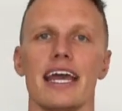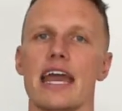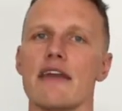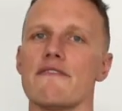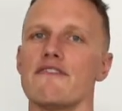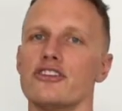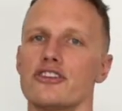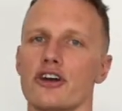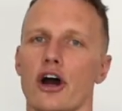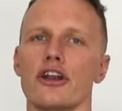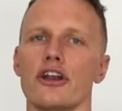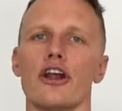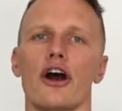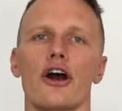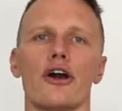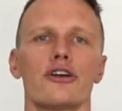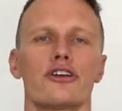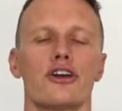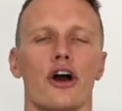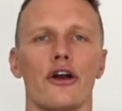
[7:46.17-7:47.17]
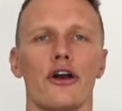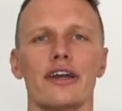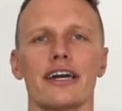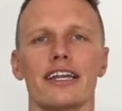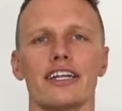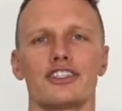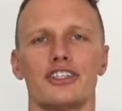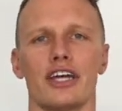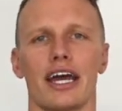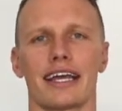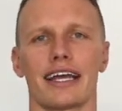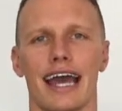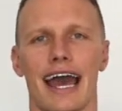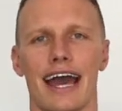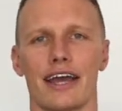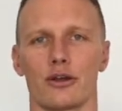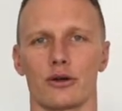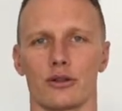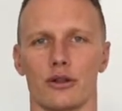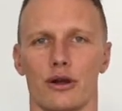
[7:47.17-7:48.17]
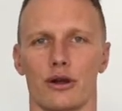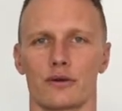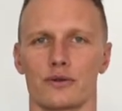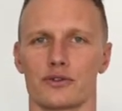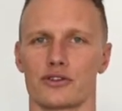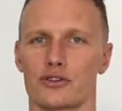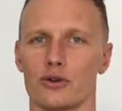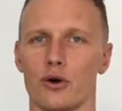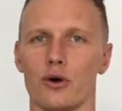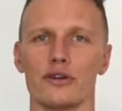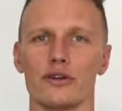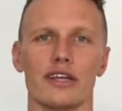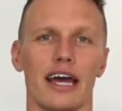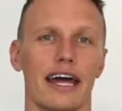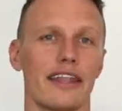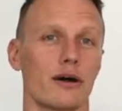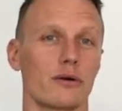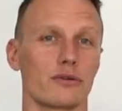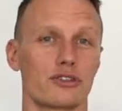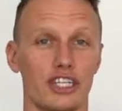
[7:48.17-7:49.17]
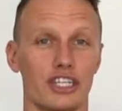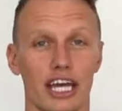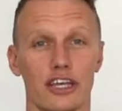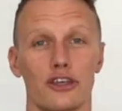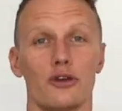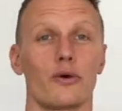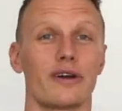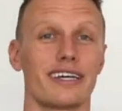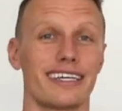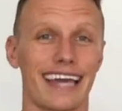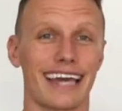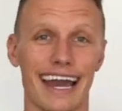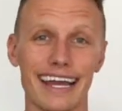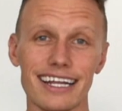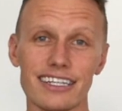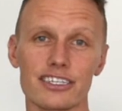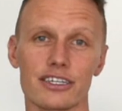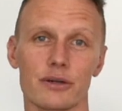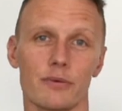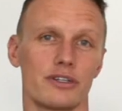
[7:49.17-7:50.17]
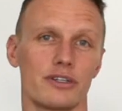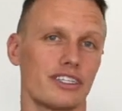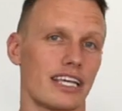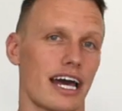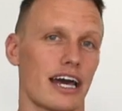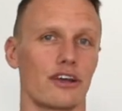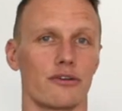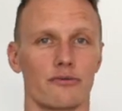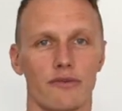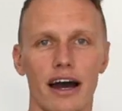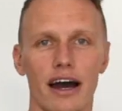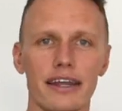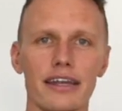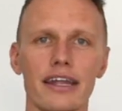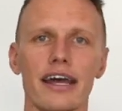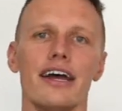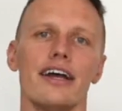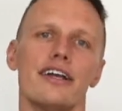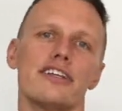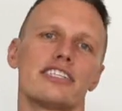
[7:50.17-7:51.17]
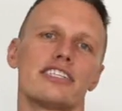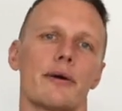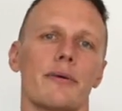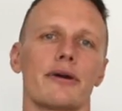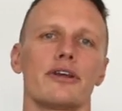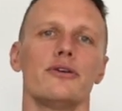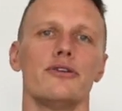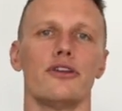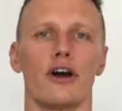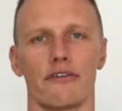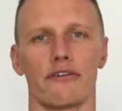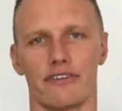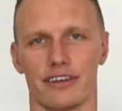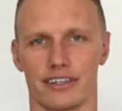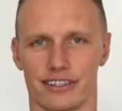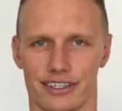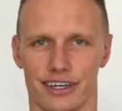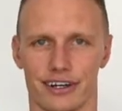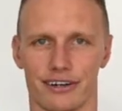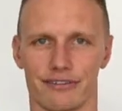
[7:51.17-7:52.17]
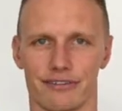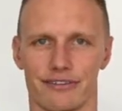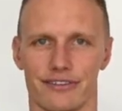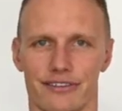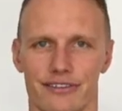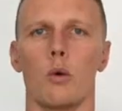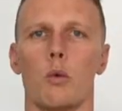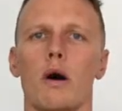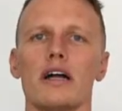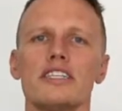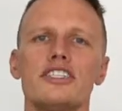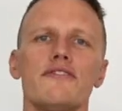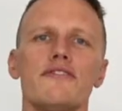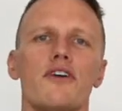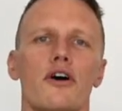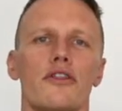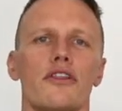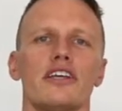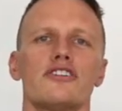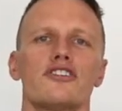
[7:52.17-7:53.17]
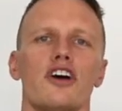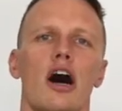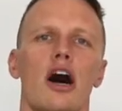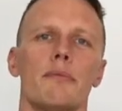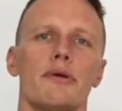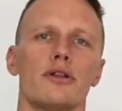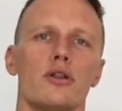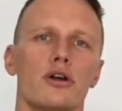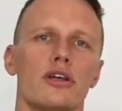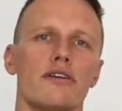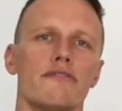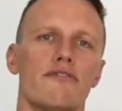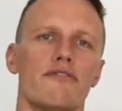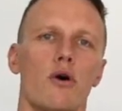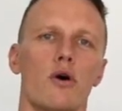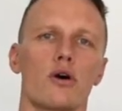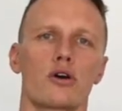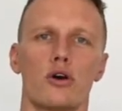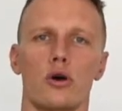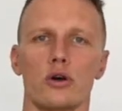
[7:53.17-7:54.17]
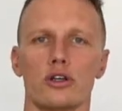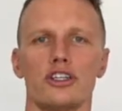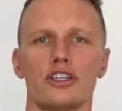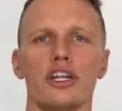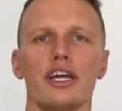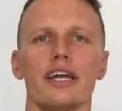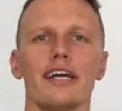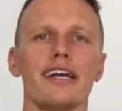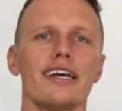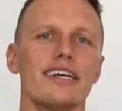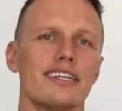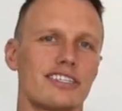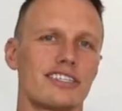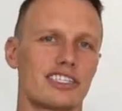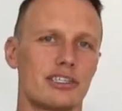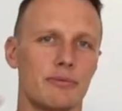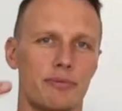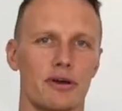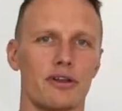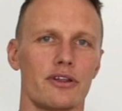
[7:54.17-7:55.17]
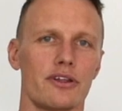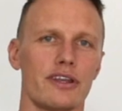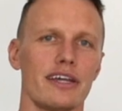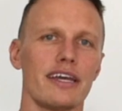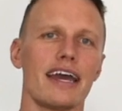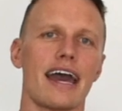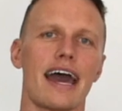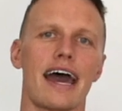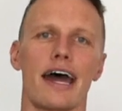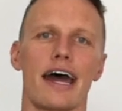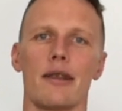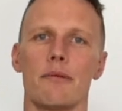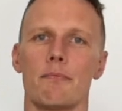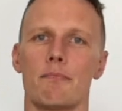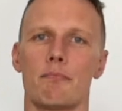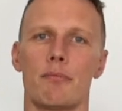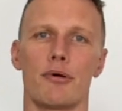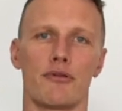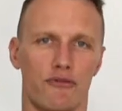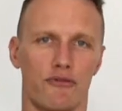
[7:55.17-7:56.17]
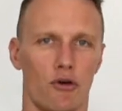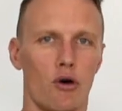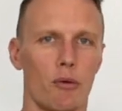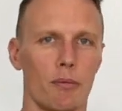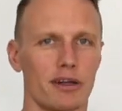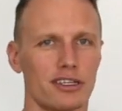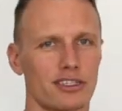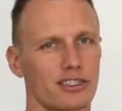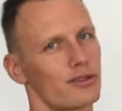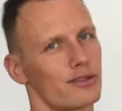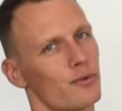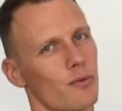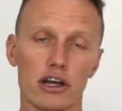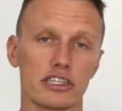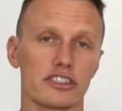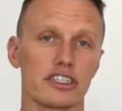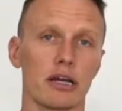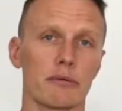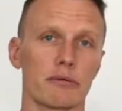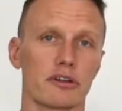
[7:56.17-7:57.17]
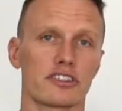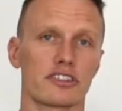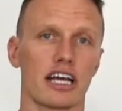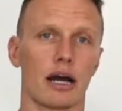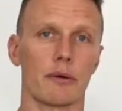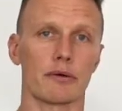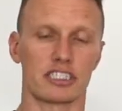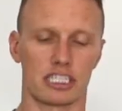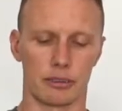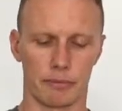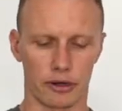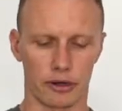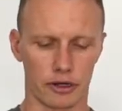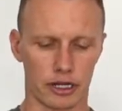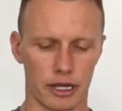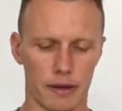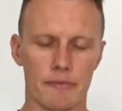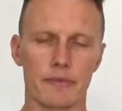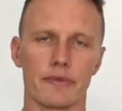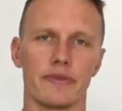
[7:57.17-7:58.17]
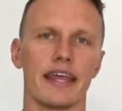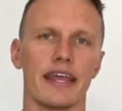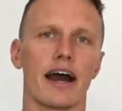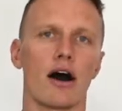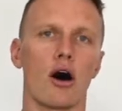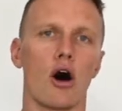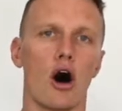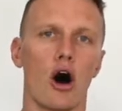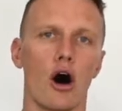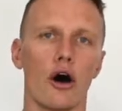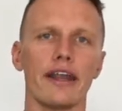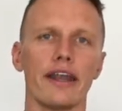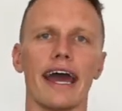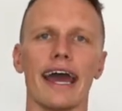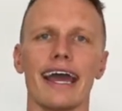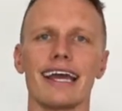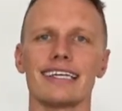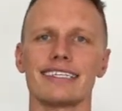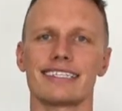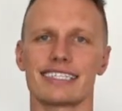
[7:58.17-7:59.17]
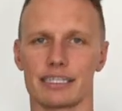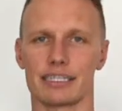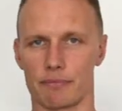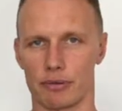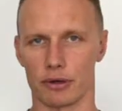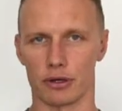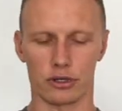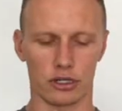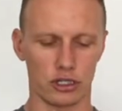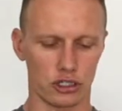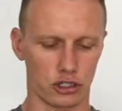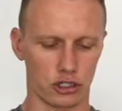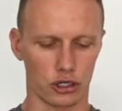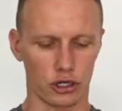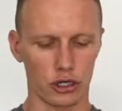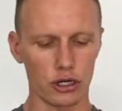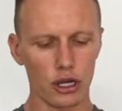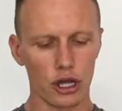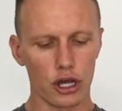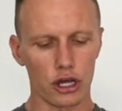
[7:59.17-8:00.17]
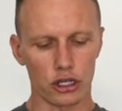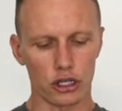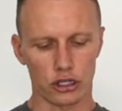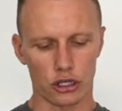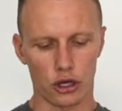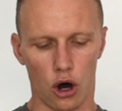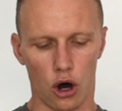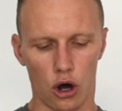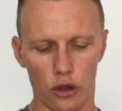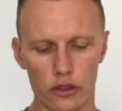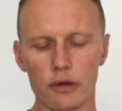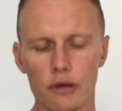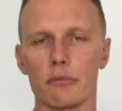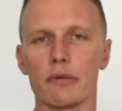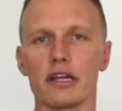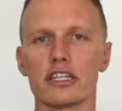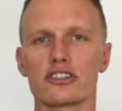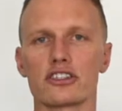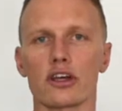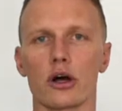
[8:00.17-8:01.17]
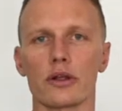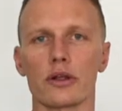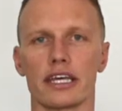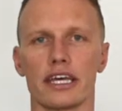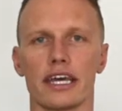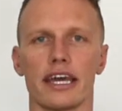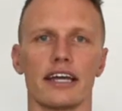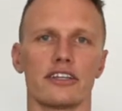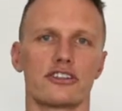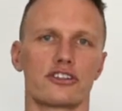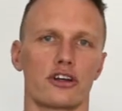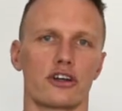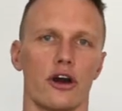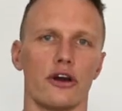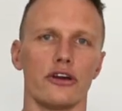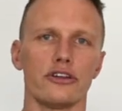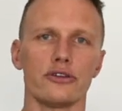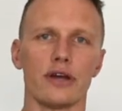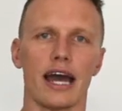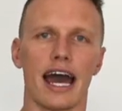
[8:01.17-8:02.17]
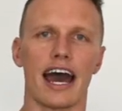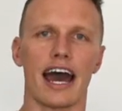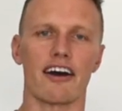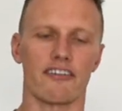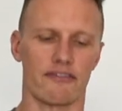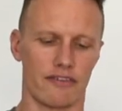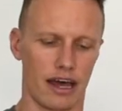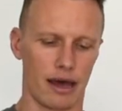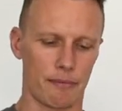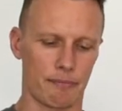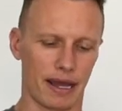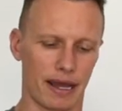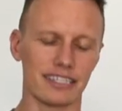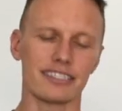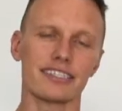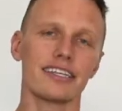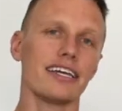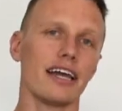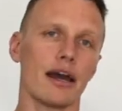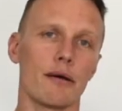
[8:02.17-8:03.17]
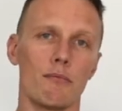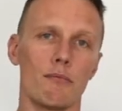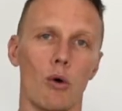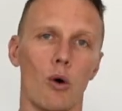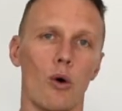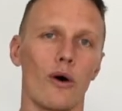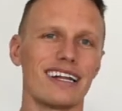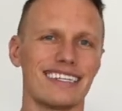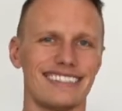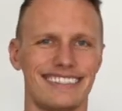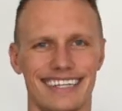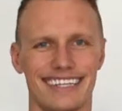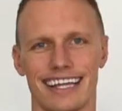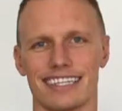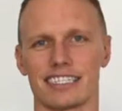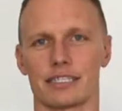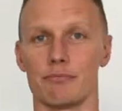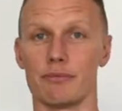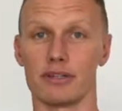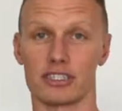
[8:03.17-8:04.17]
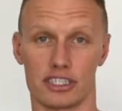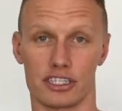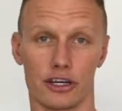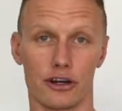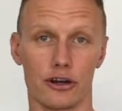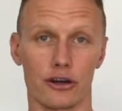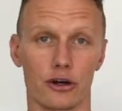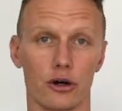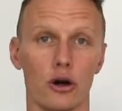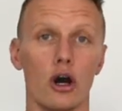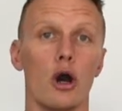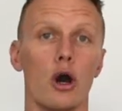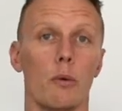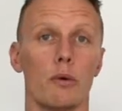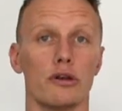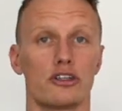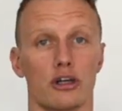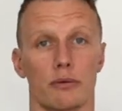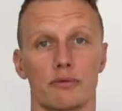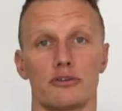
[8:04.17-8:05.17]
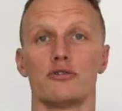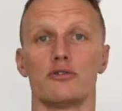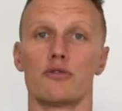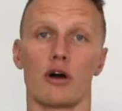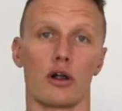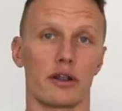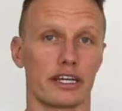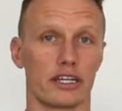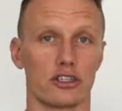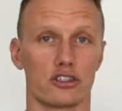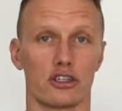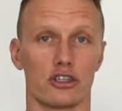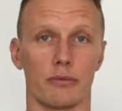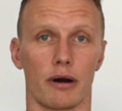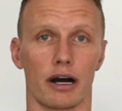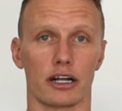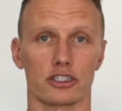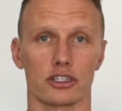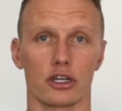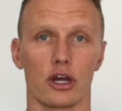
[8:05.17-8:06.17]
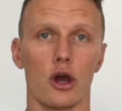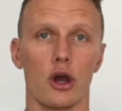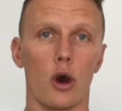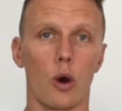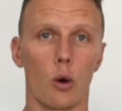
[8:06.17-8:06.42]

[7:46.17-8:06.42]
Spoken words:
If you don't know, go get a check at your local store and they'll check your gait, which is how you run, so that way you know for yourself. Once you've got this, I'd be looking for cushioning, stability, and performance. Firstly, I'm going to start with stability. Now, on a stability shoe, on the midsole here, it's going to have basically a more dense material which stops you rolling in too much.